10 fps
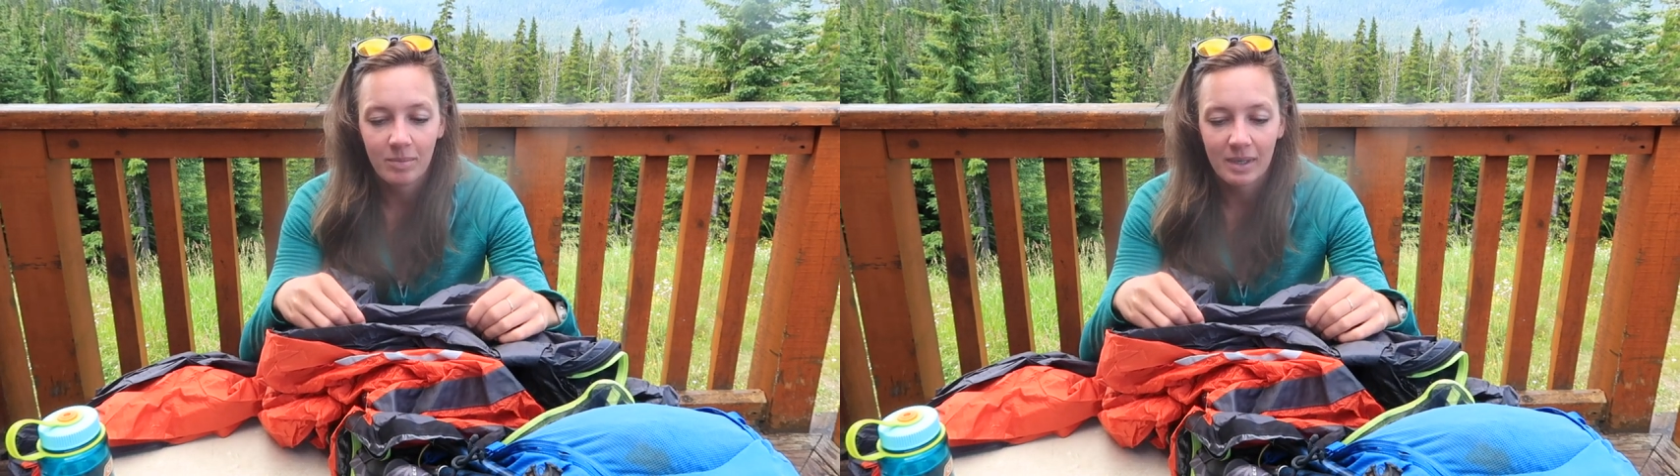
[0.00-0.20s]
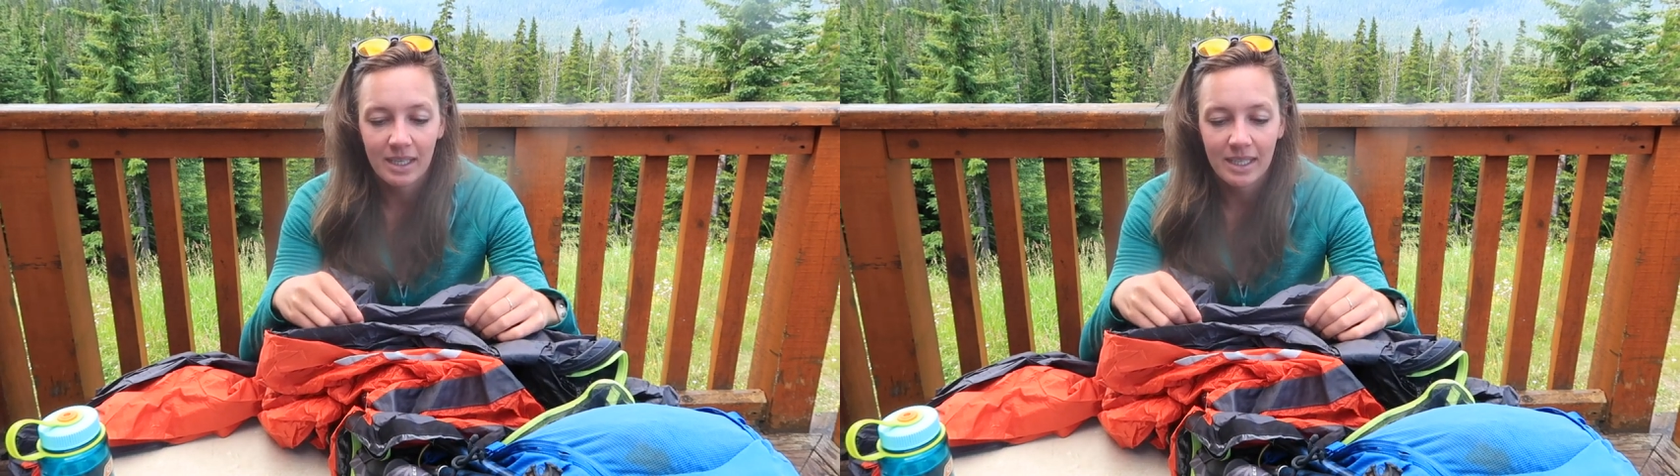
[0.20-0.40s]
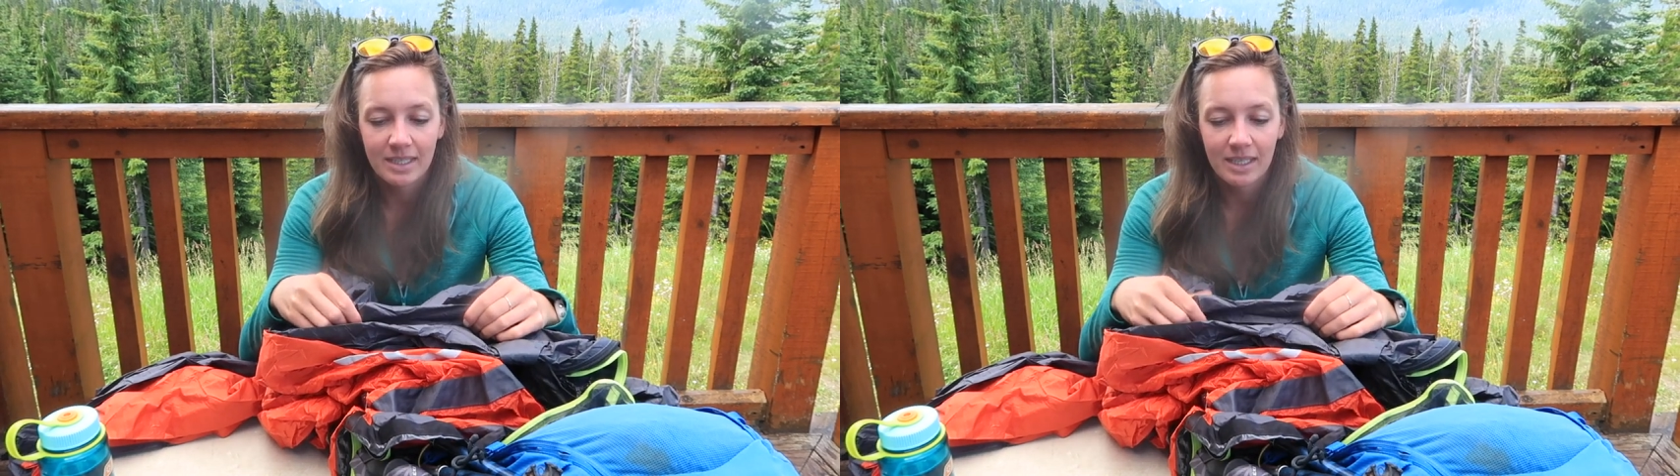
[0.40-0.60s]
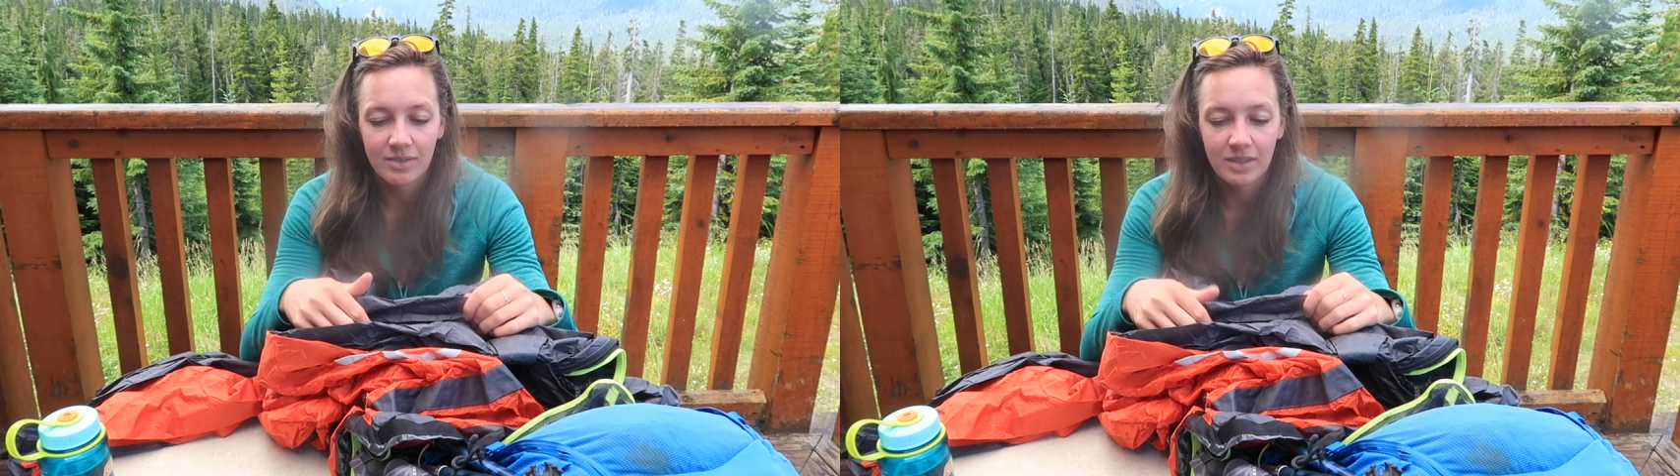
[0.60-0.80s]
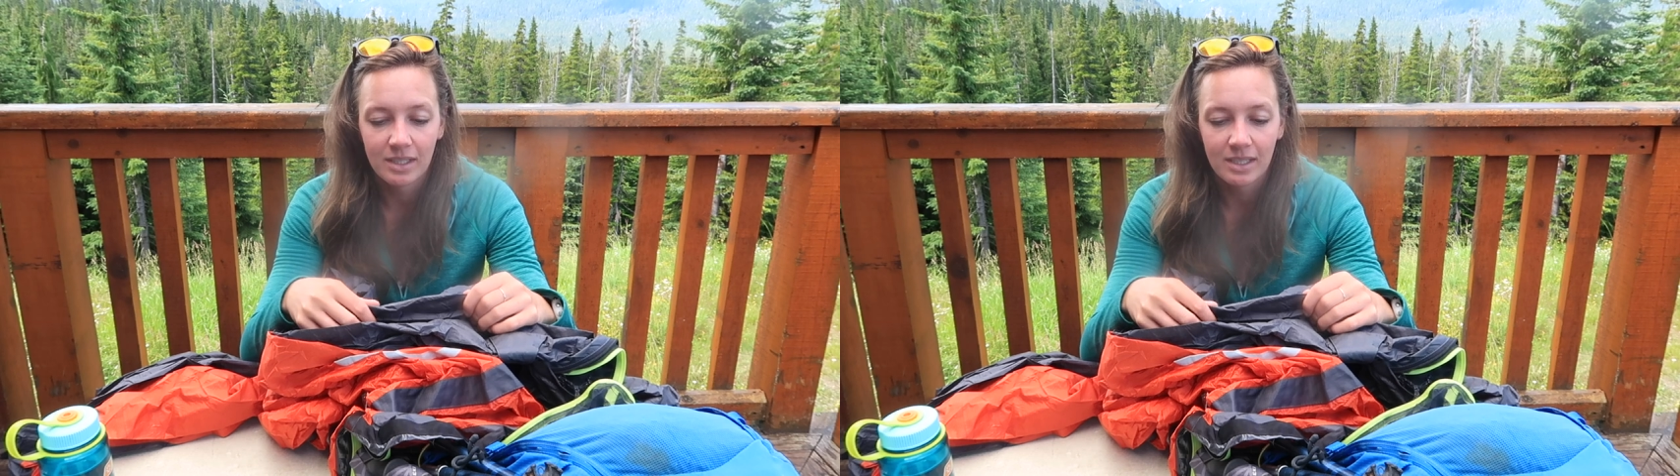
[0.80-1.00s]
but it's
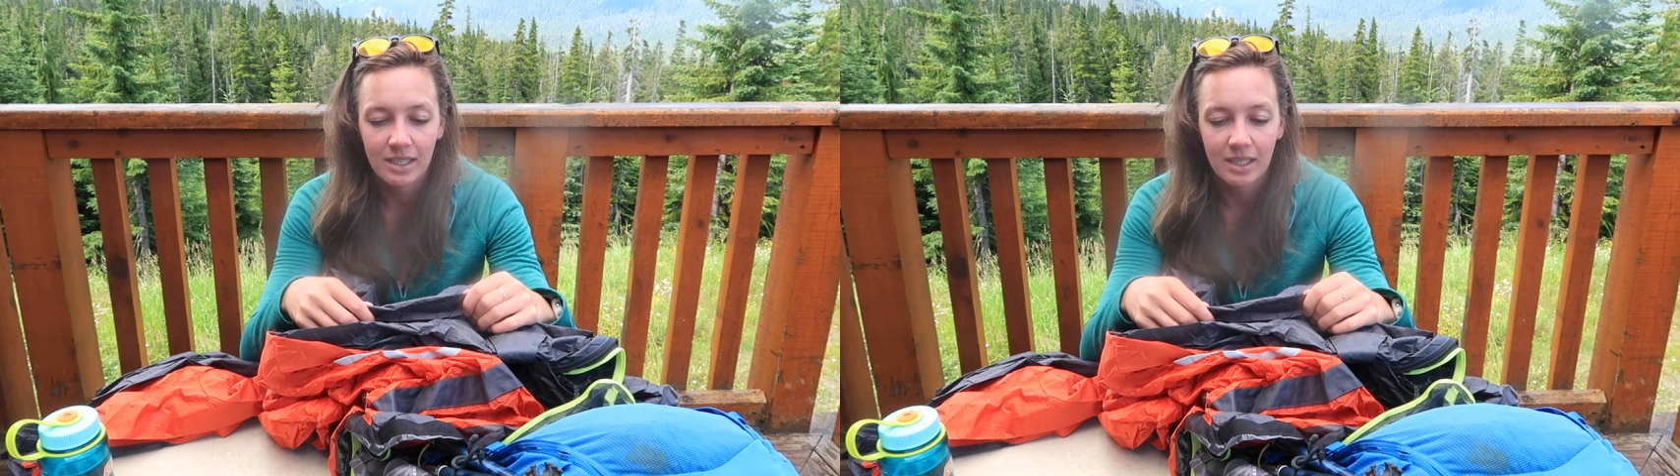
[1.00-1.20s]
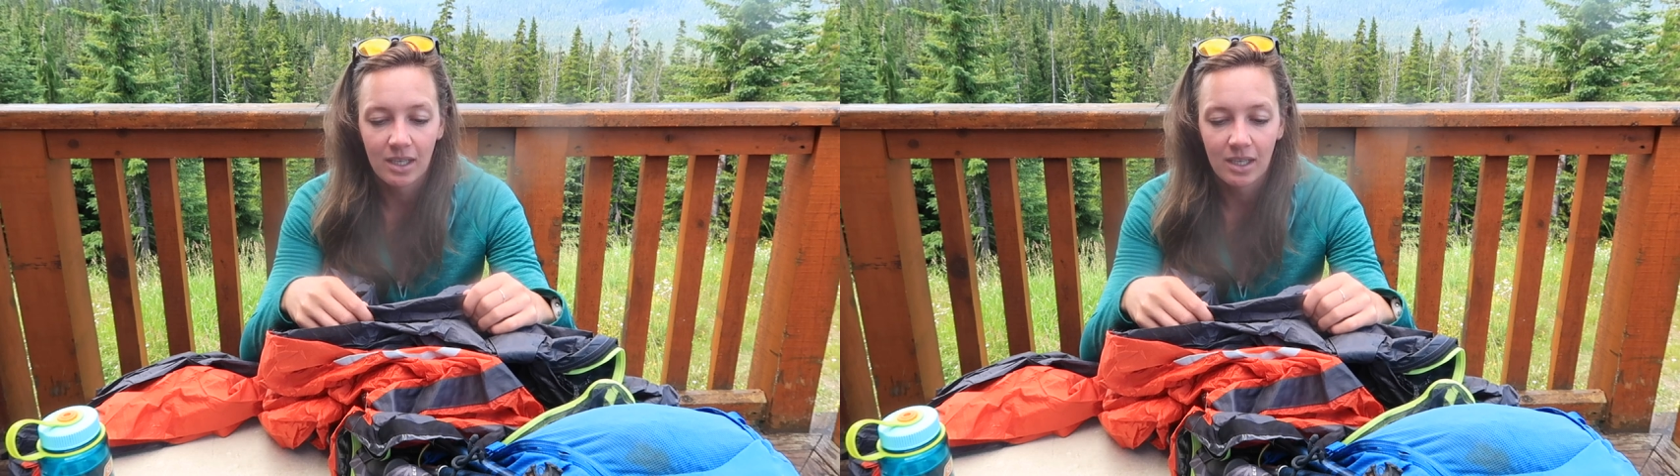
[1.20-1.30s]
definitely